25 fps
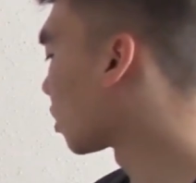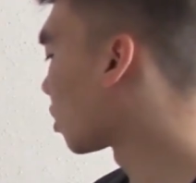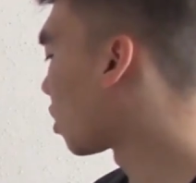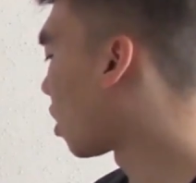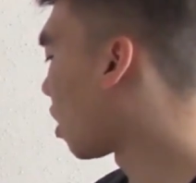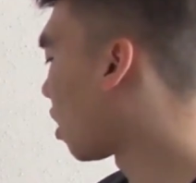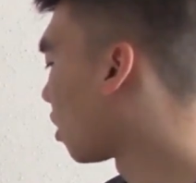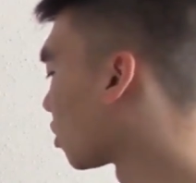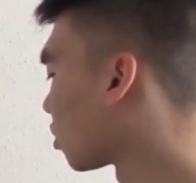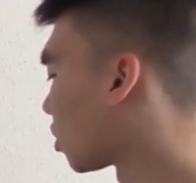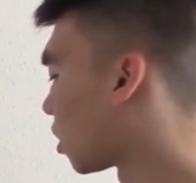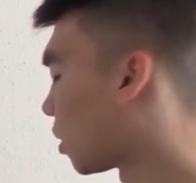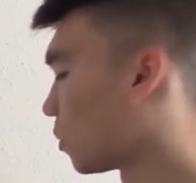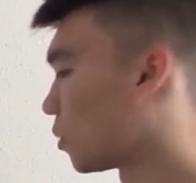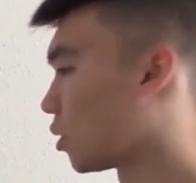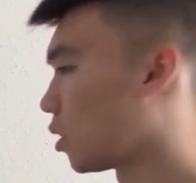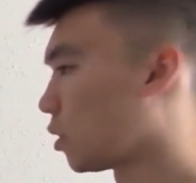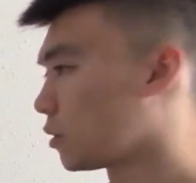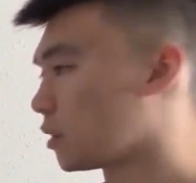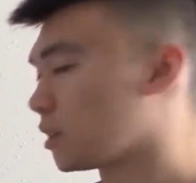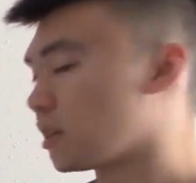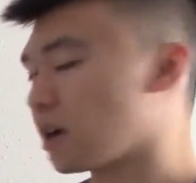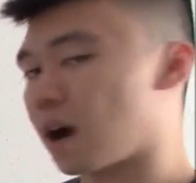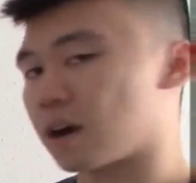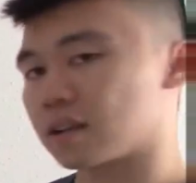called
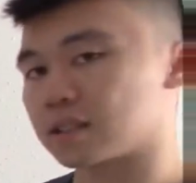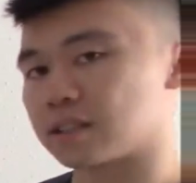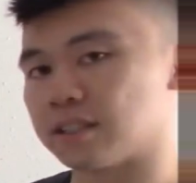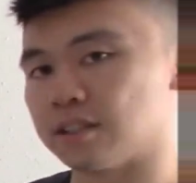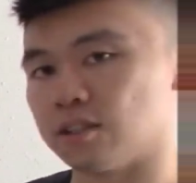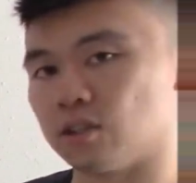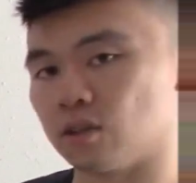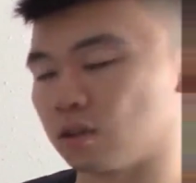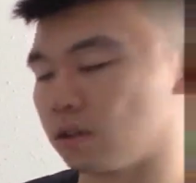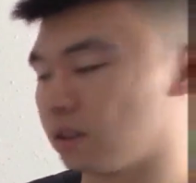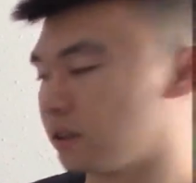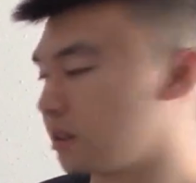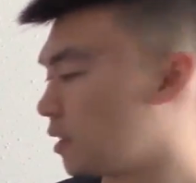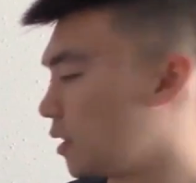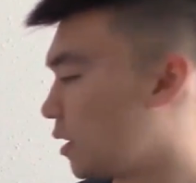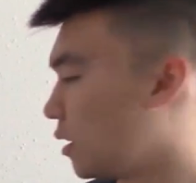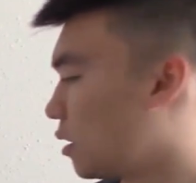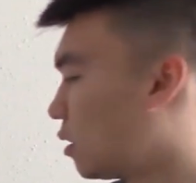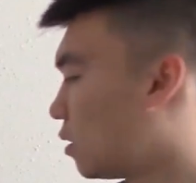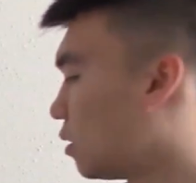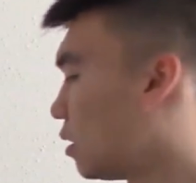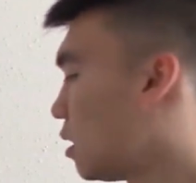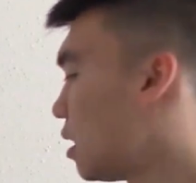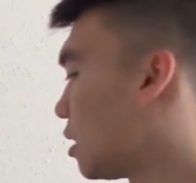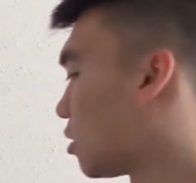terminal
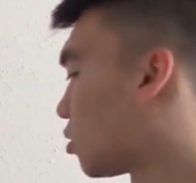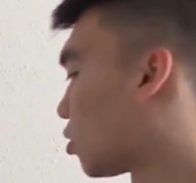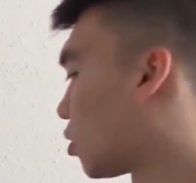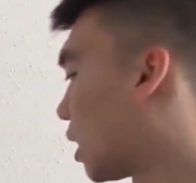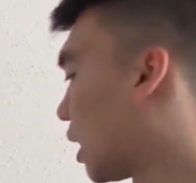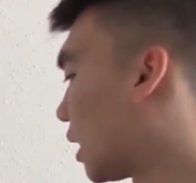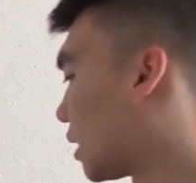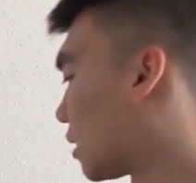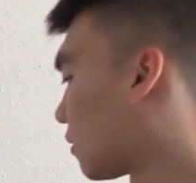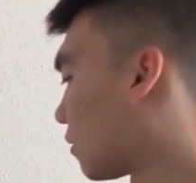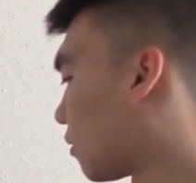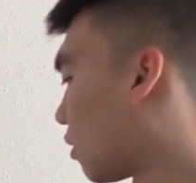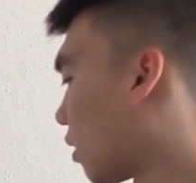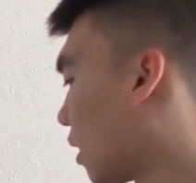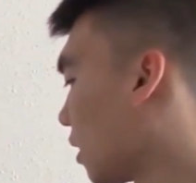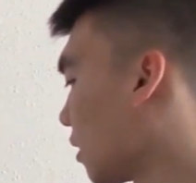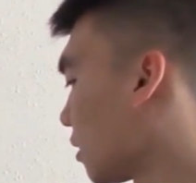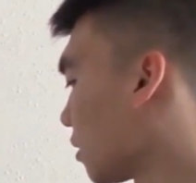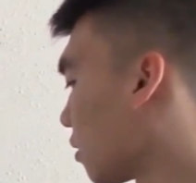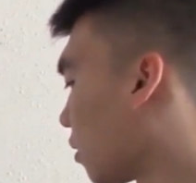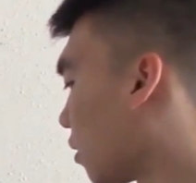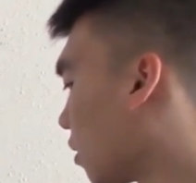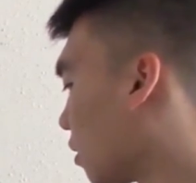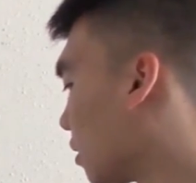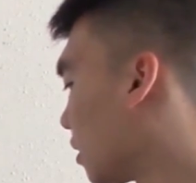deoxynucleotidyl
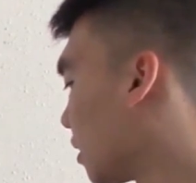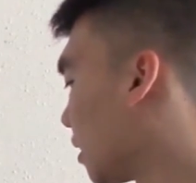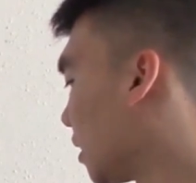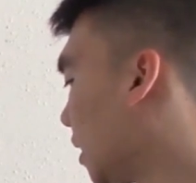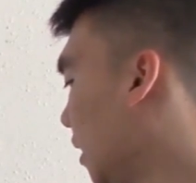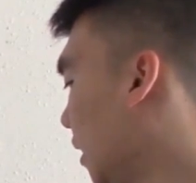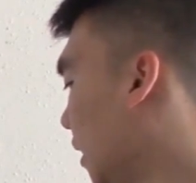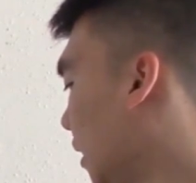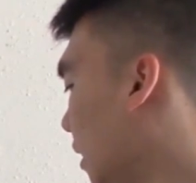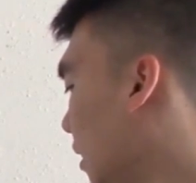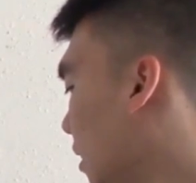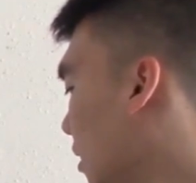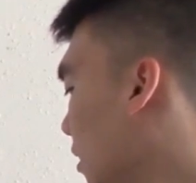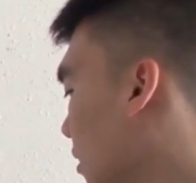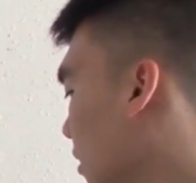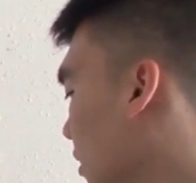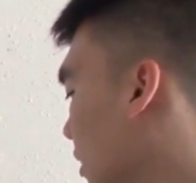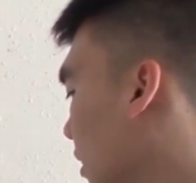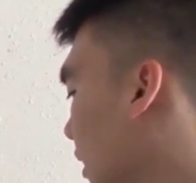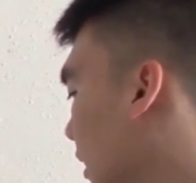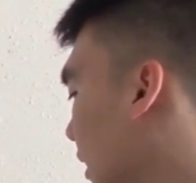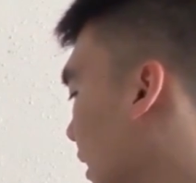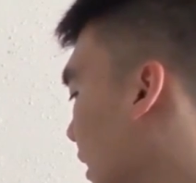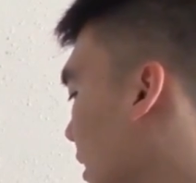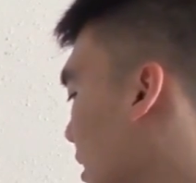transferase, or
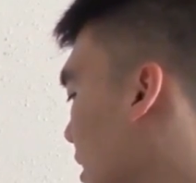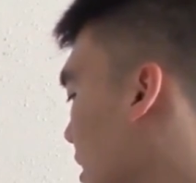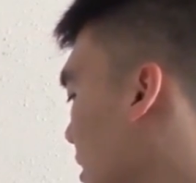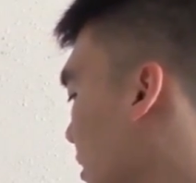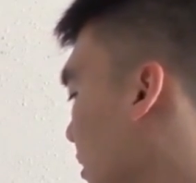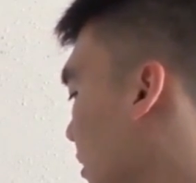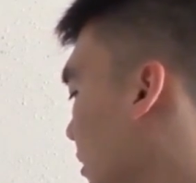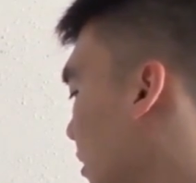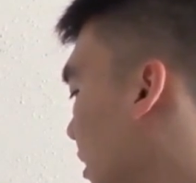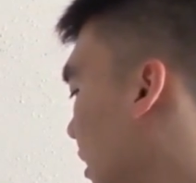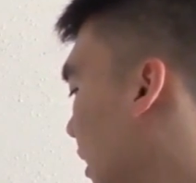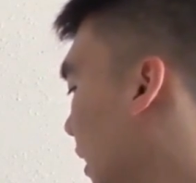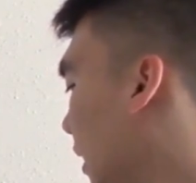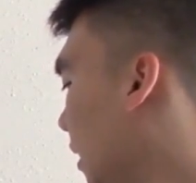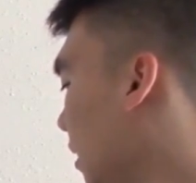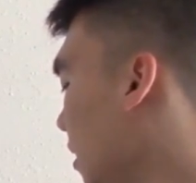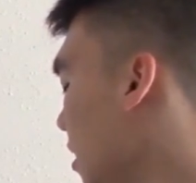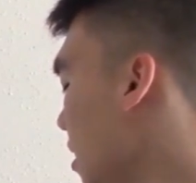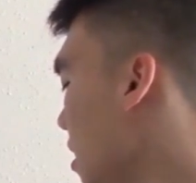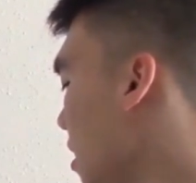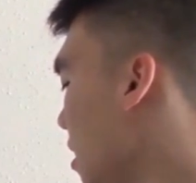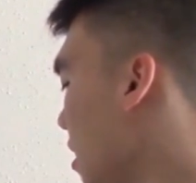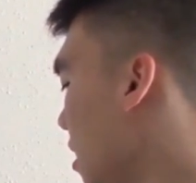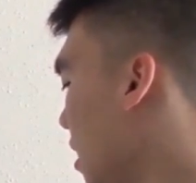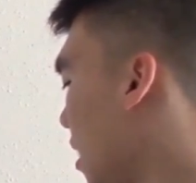
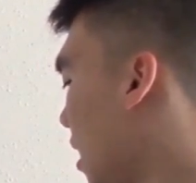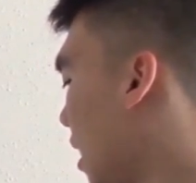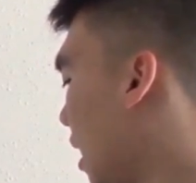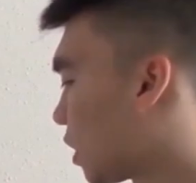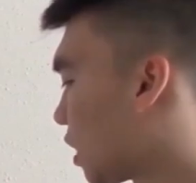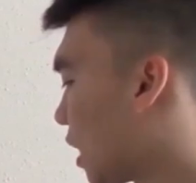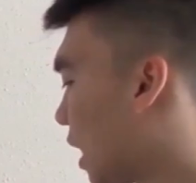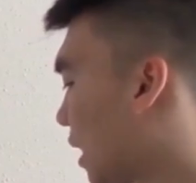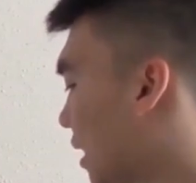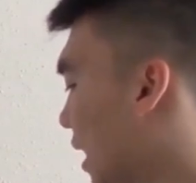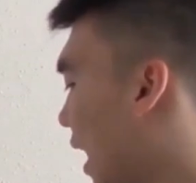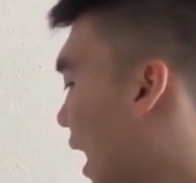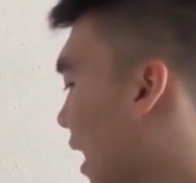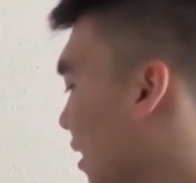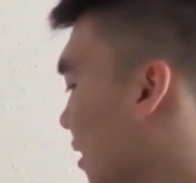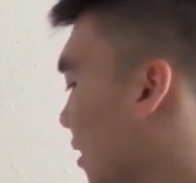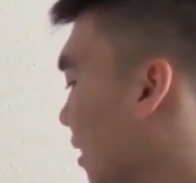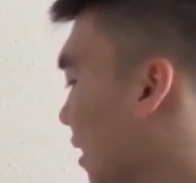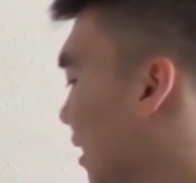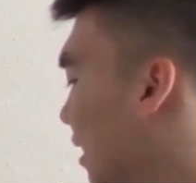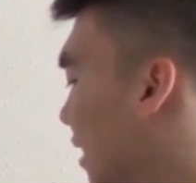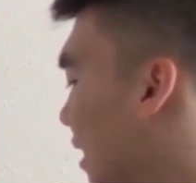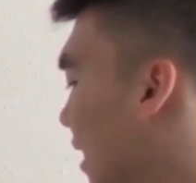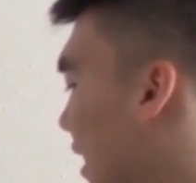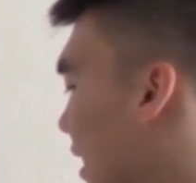TDT, and, and that is
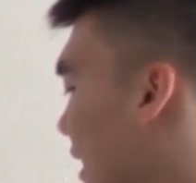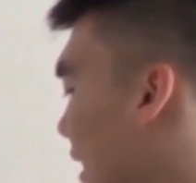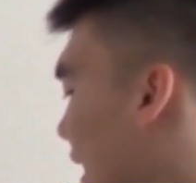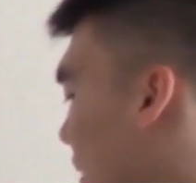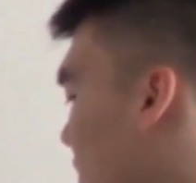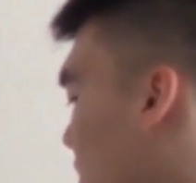a DNA